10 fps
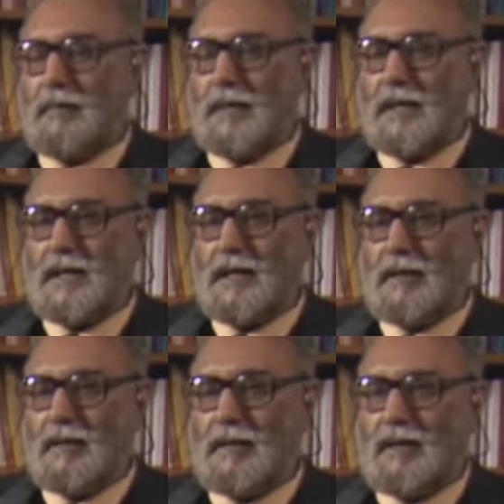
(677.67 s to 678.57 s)
But
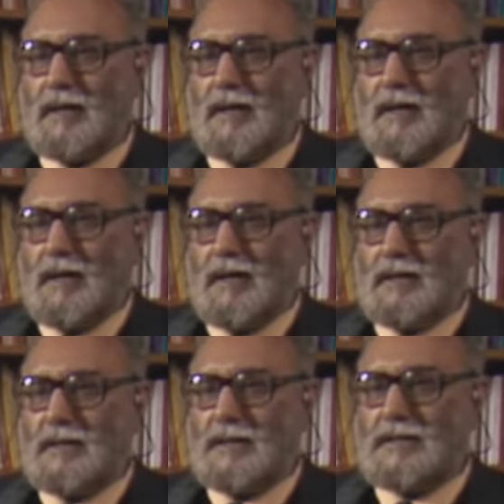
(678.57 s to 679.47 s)
anyhow,
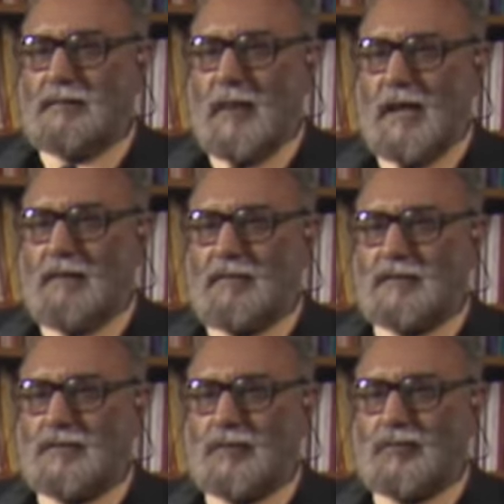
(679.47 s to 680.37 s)
these men were
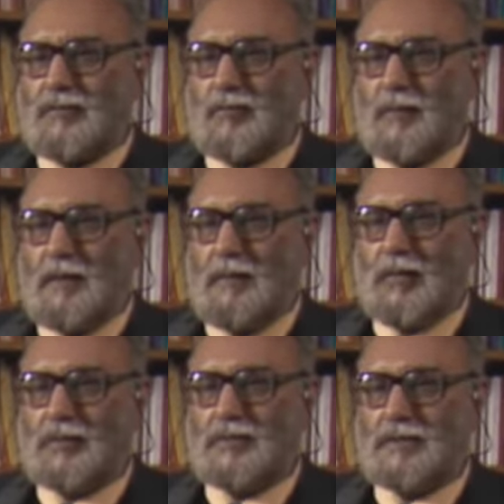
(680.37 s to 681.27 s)
sort of
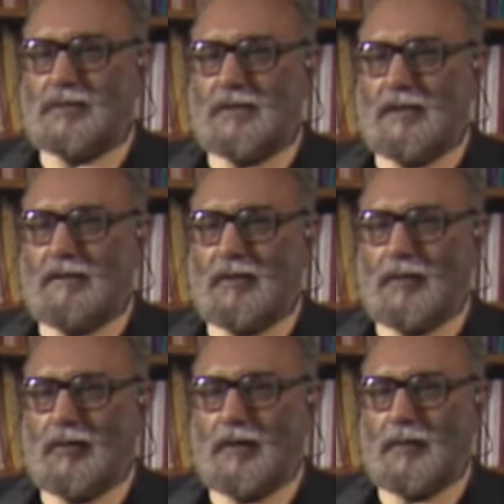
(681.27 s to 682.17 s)
supremos. They were
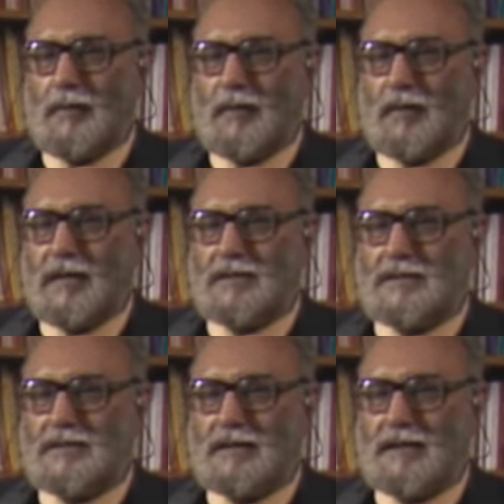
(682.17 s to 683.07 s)
looked upon
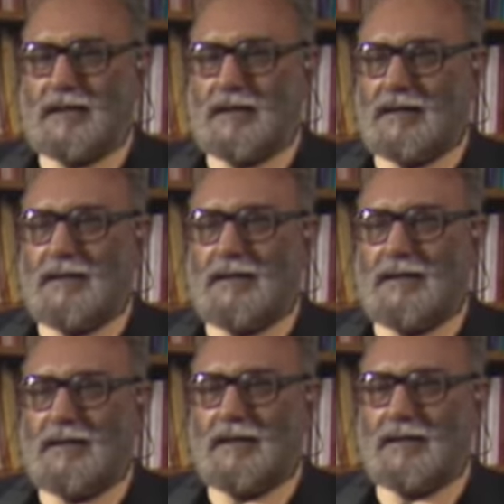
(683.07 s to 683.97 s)
as
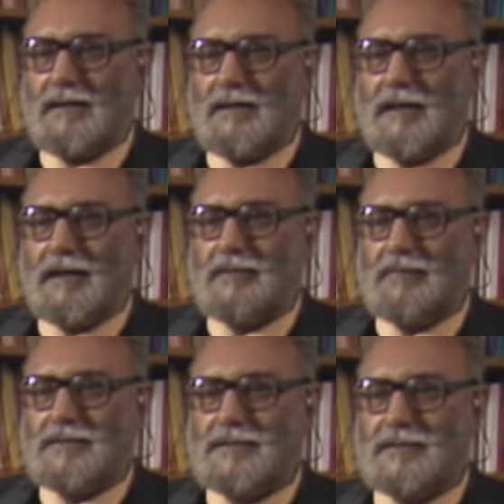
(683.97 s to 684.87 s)
really the great
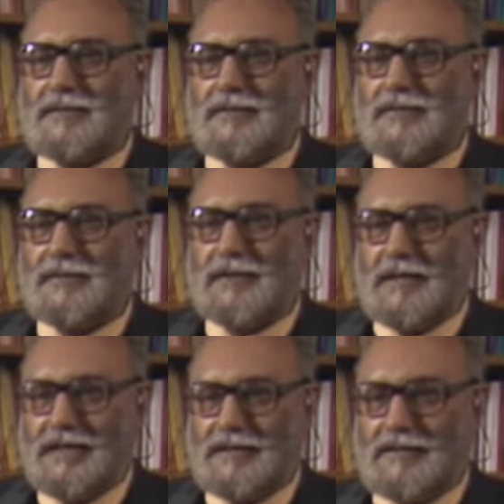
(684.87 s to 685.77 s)
wizards of the
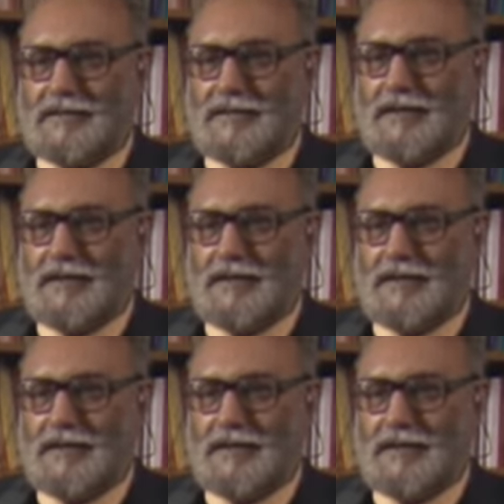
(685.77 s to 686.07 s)
age.